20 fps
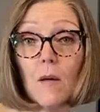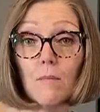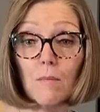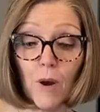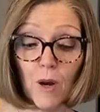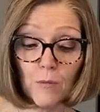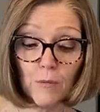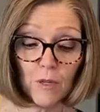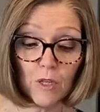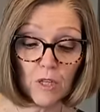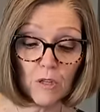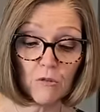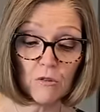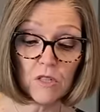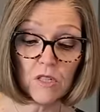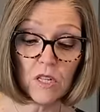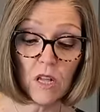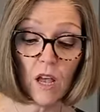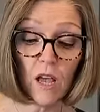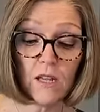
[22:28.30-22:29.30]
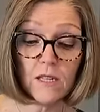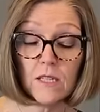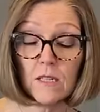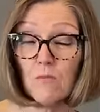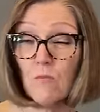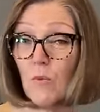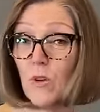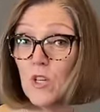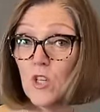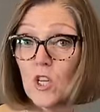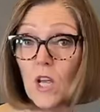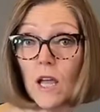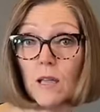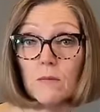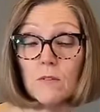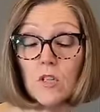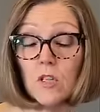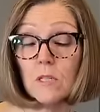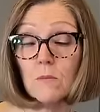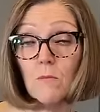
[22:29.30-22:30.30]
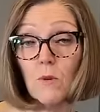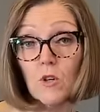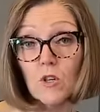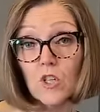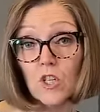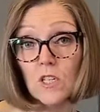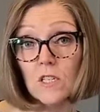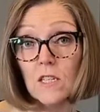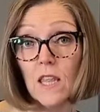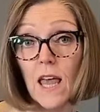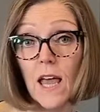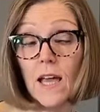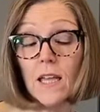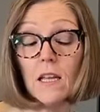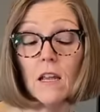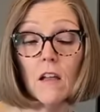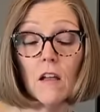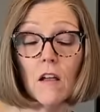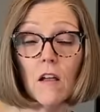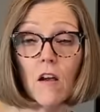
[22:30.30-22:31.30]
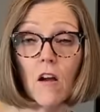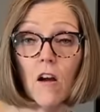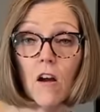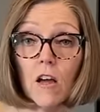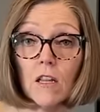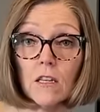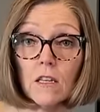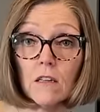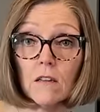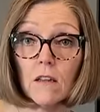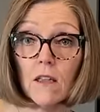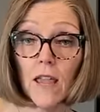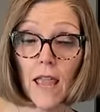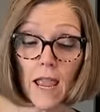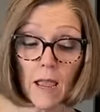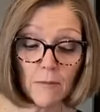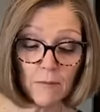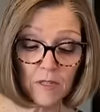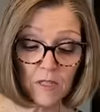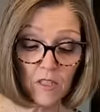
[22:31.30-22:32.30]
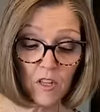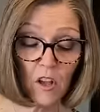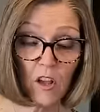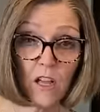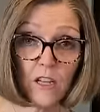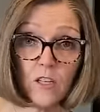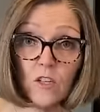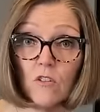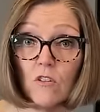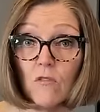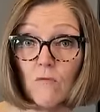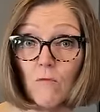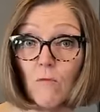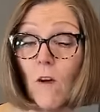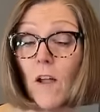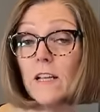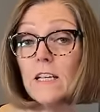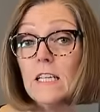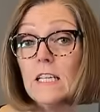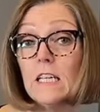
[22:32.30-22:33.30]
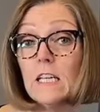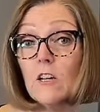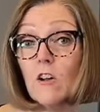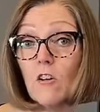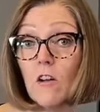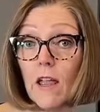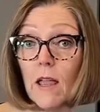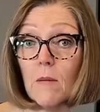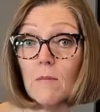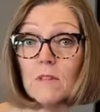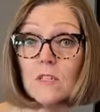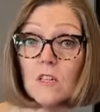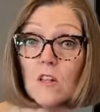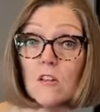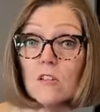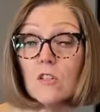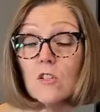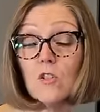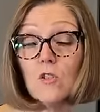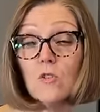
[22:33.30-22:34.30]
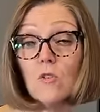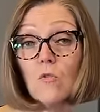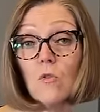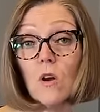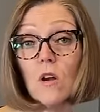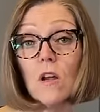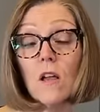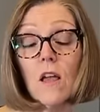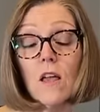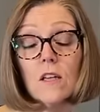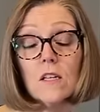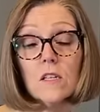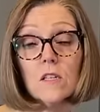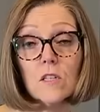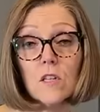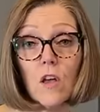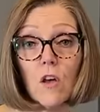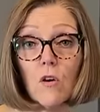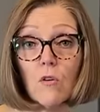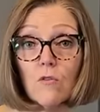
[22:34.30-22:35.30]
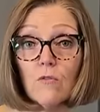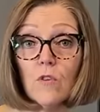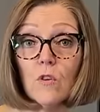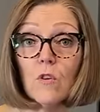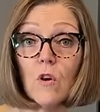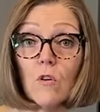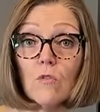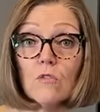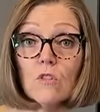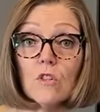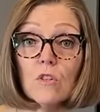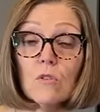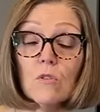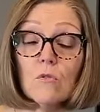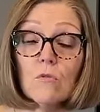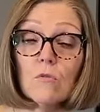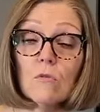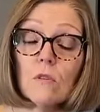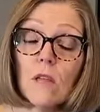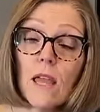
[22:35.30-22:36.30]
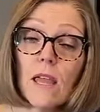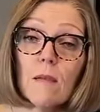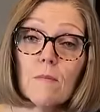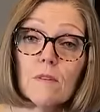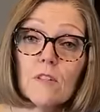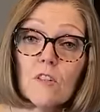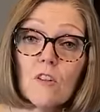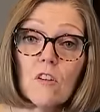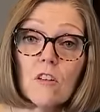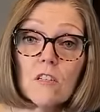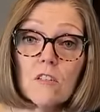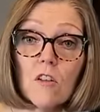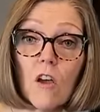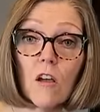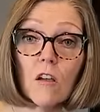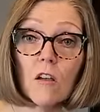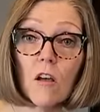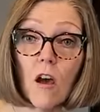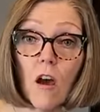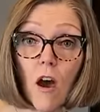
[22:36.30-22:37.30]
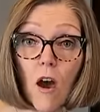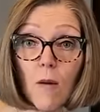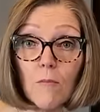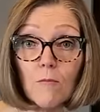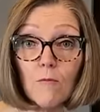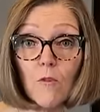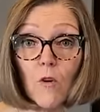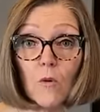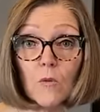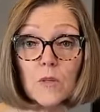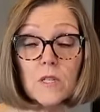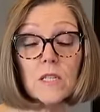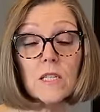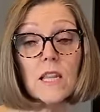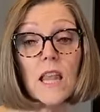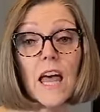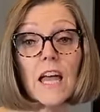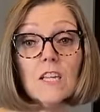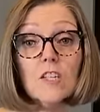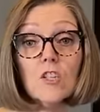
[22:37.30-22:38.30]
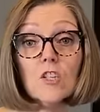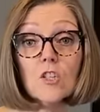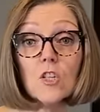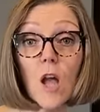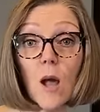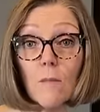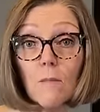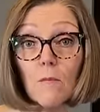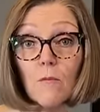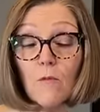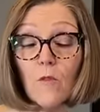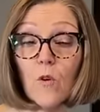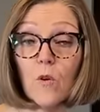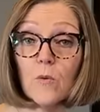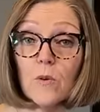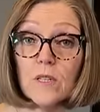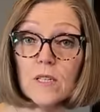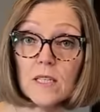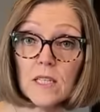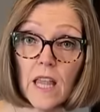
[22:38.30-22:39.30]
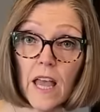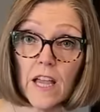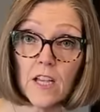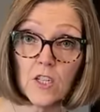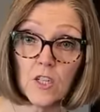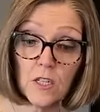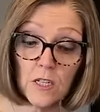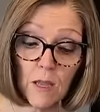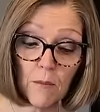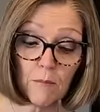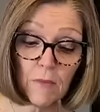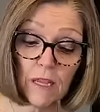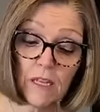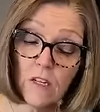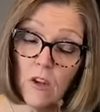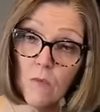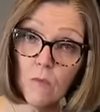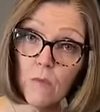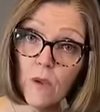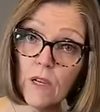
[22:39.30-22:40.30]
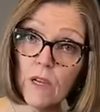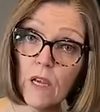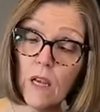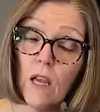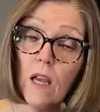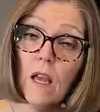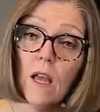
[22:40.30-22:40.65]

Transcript: barbecue sauce, which I just purchased that on Amazon. You can find it in our Amazon store. So if you go to amazon.com/shop/Nutmeg Notebook,